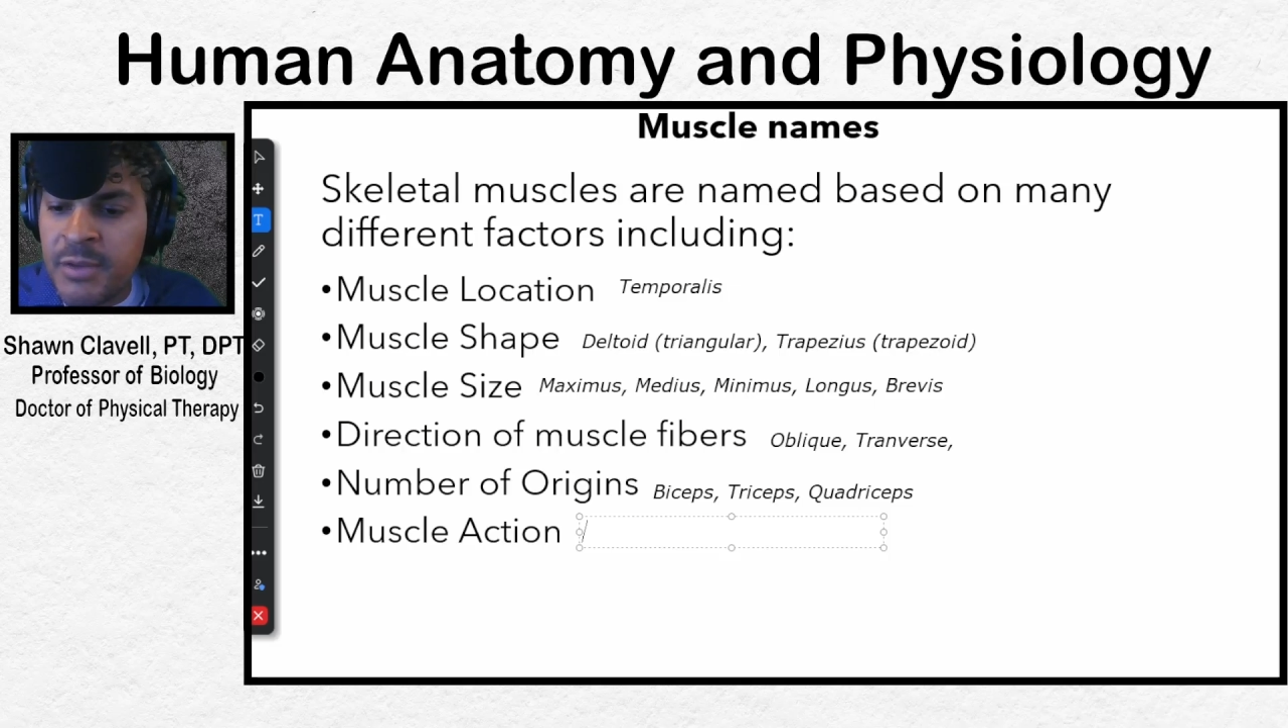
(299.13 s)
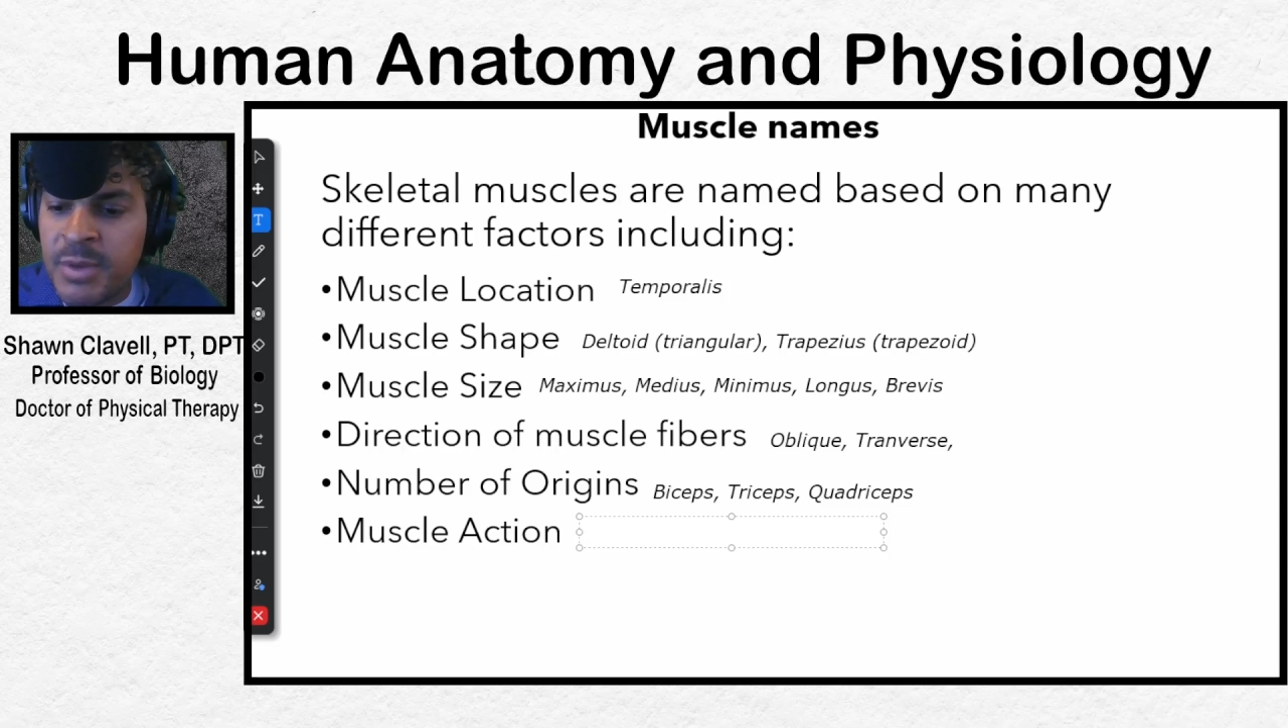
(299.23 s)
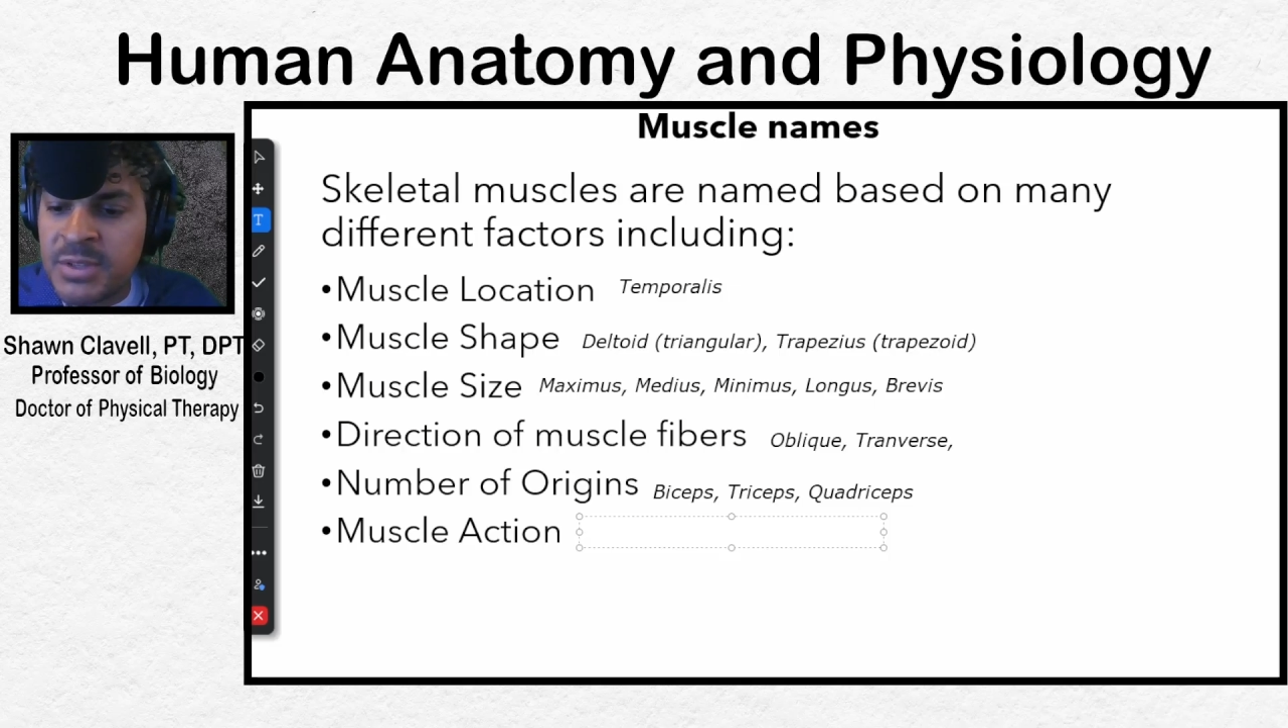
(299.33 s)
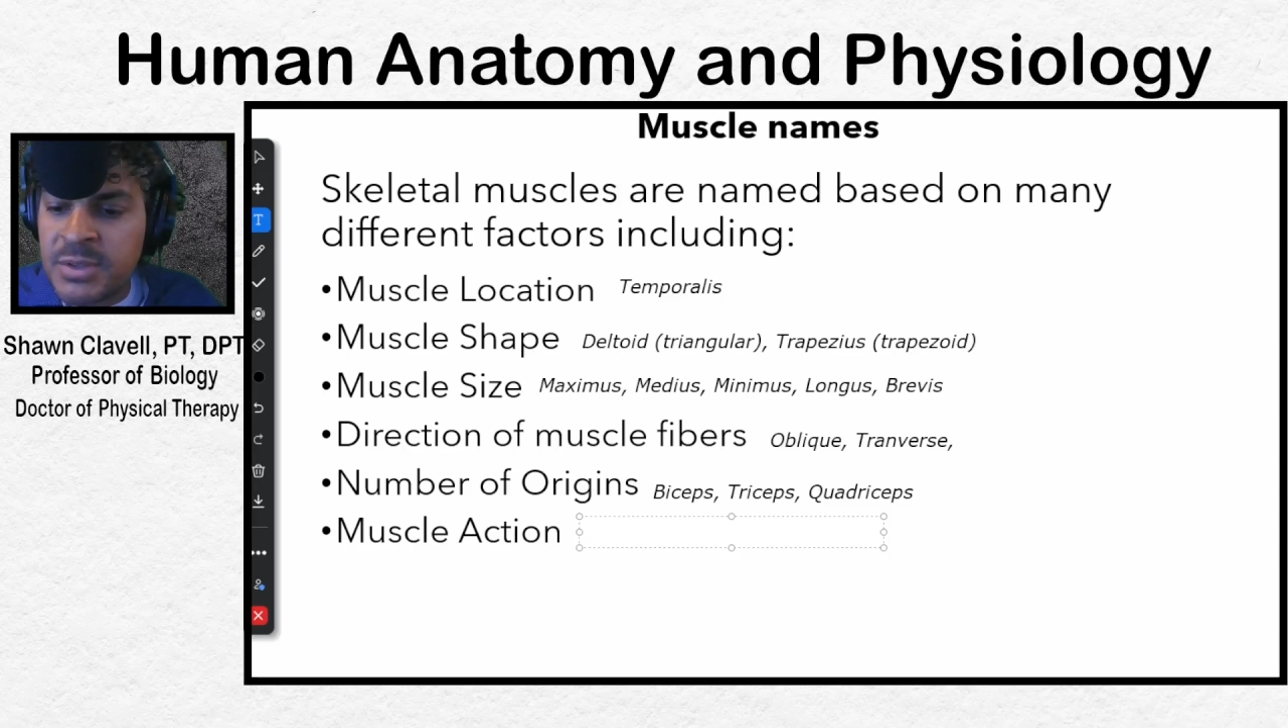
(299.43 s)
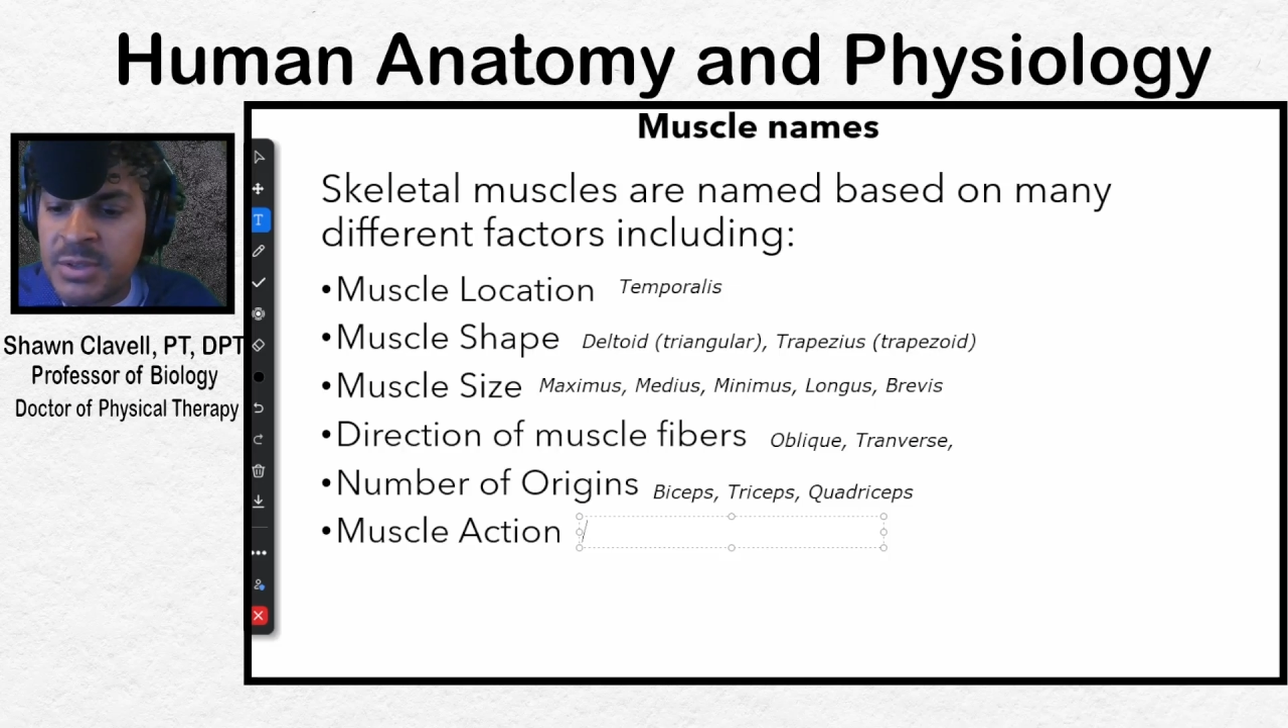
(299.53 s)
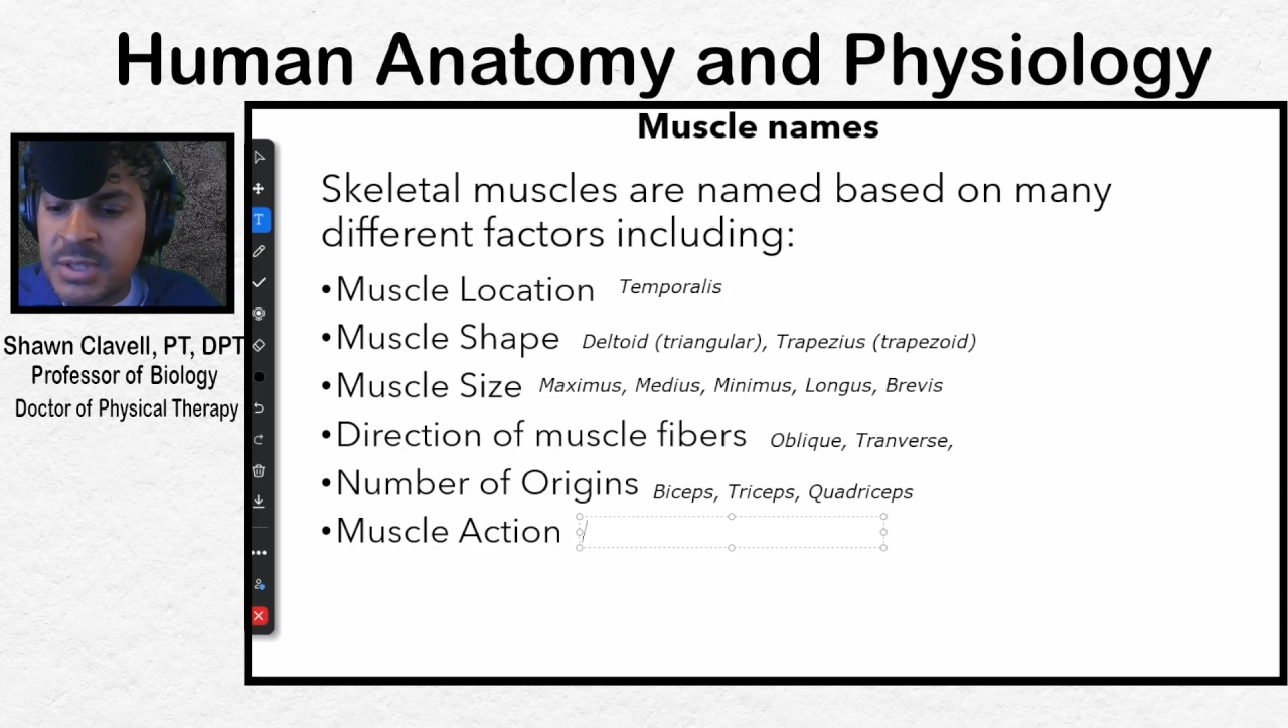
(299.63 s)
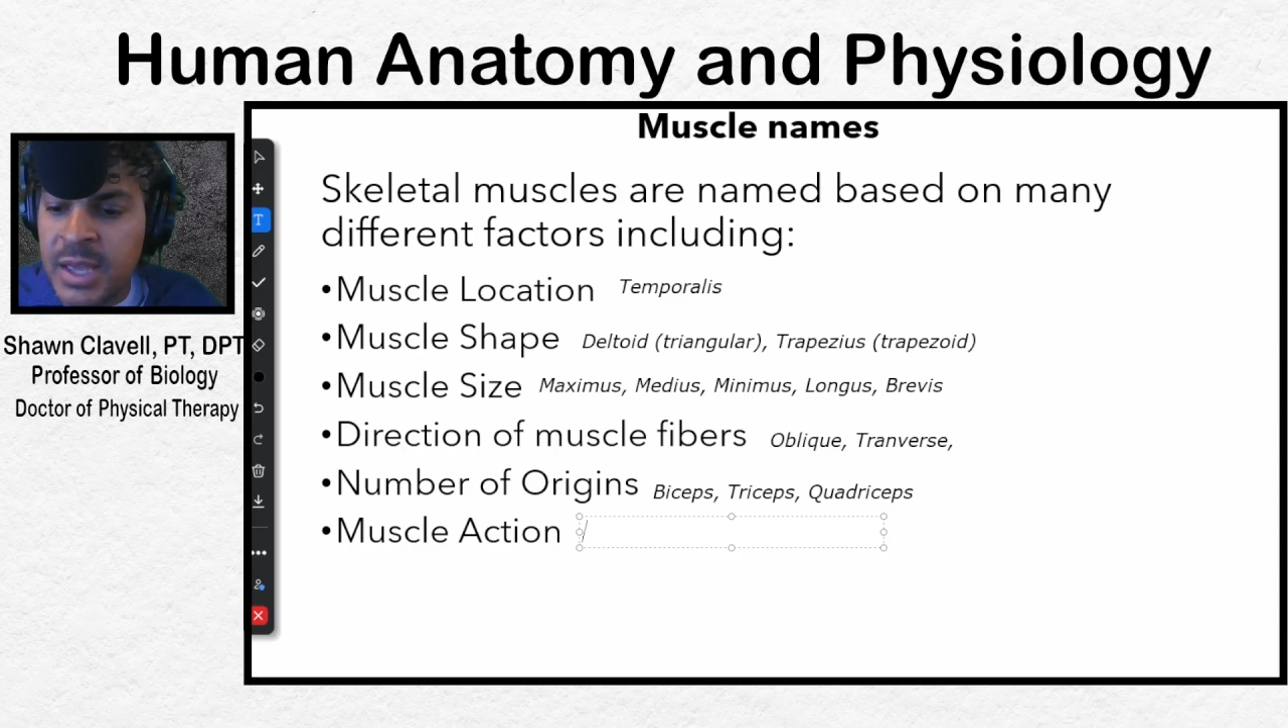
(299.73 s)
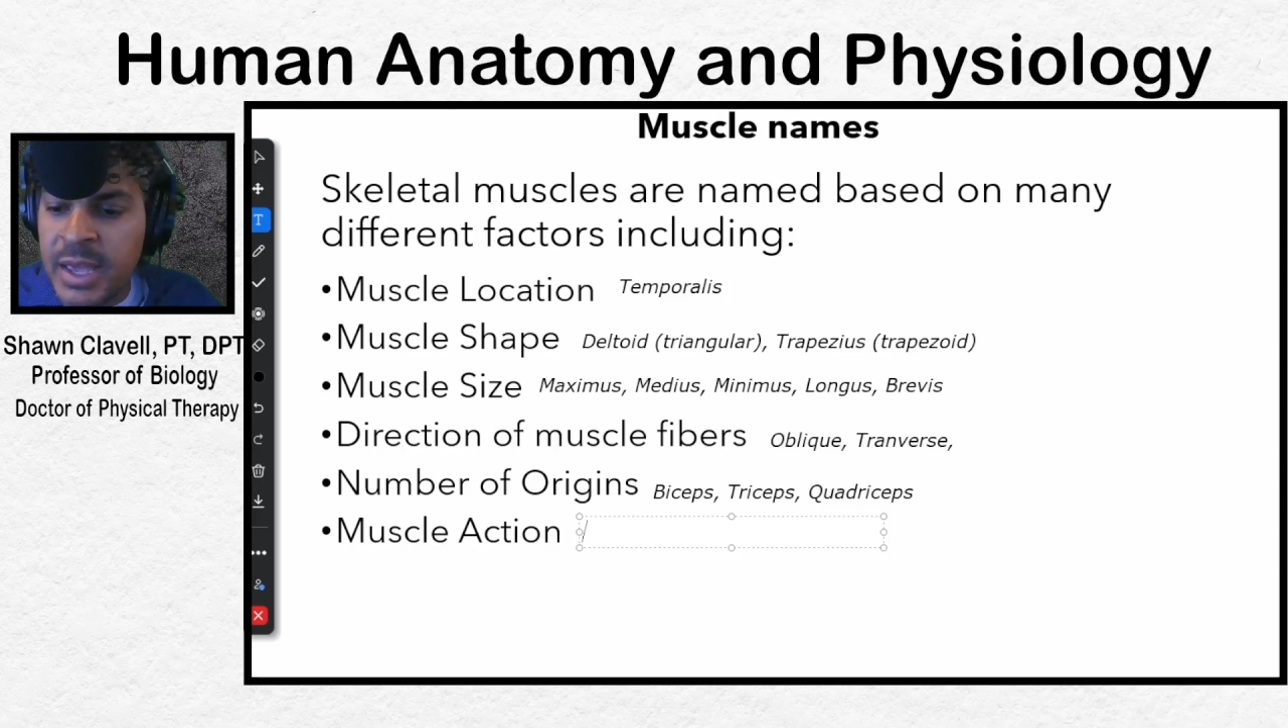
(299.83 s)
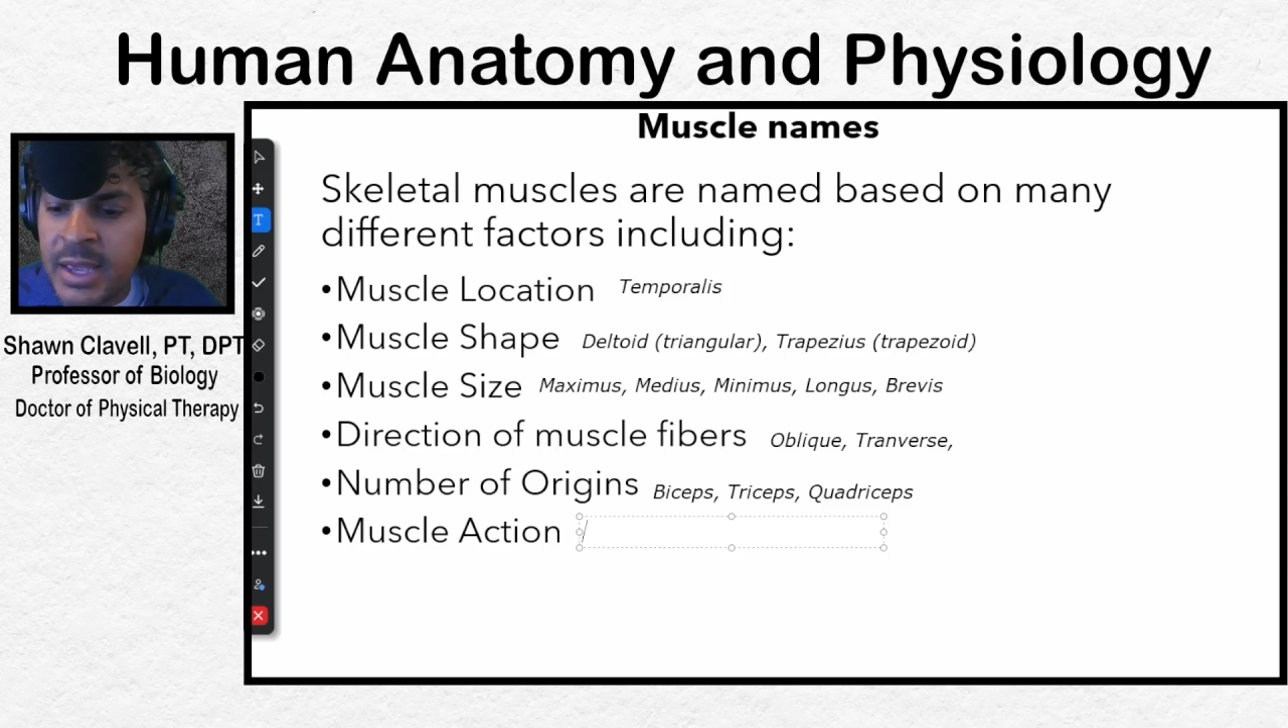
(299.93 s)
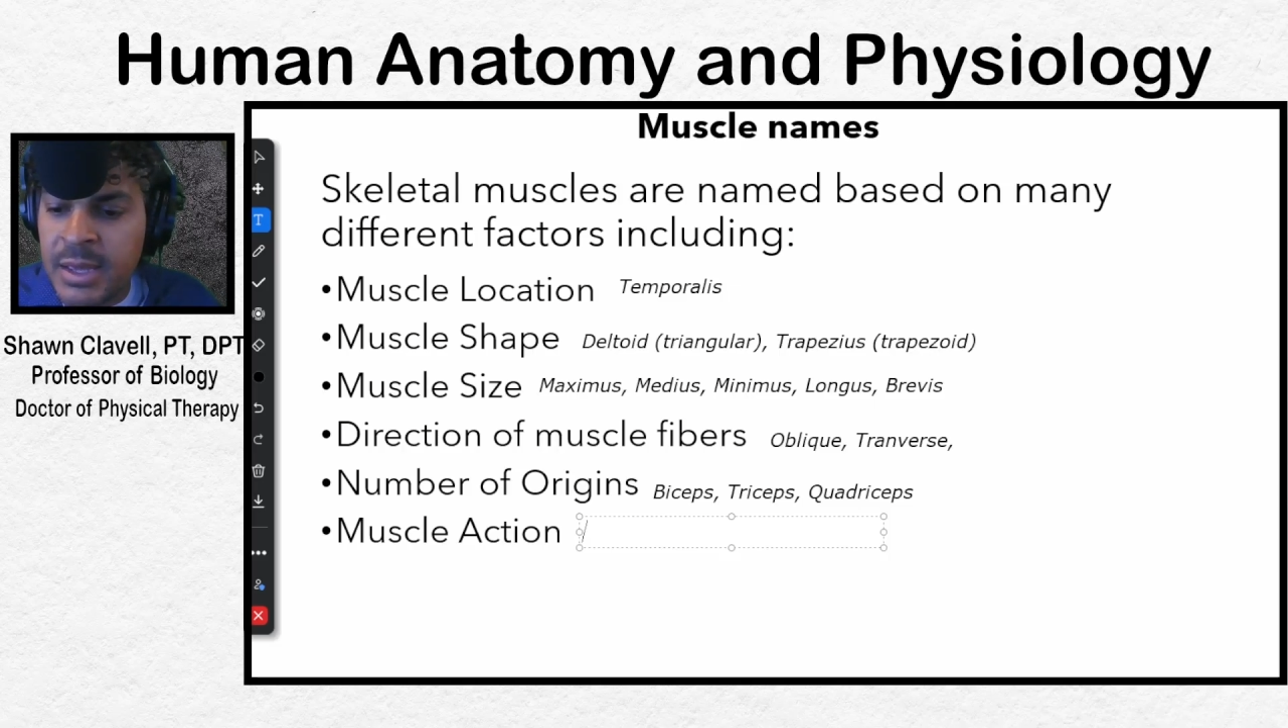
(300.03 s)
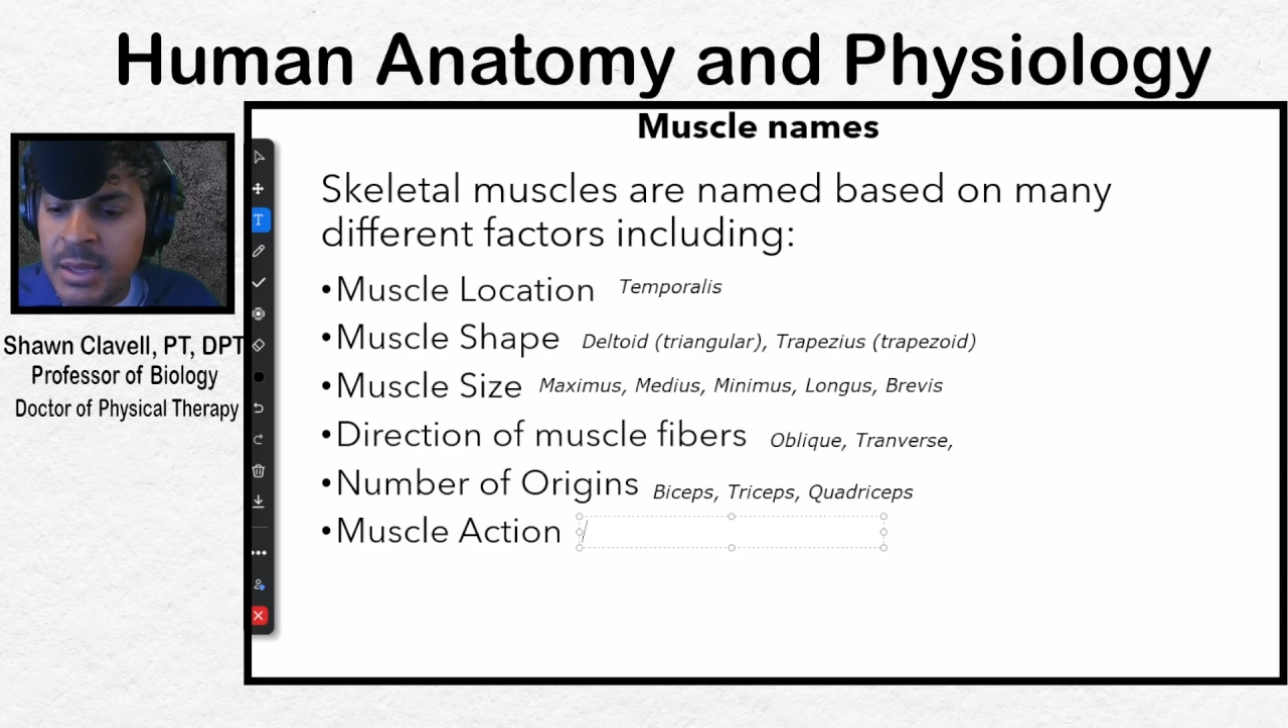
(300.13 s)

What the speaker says: muscles like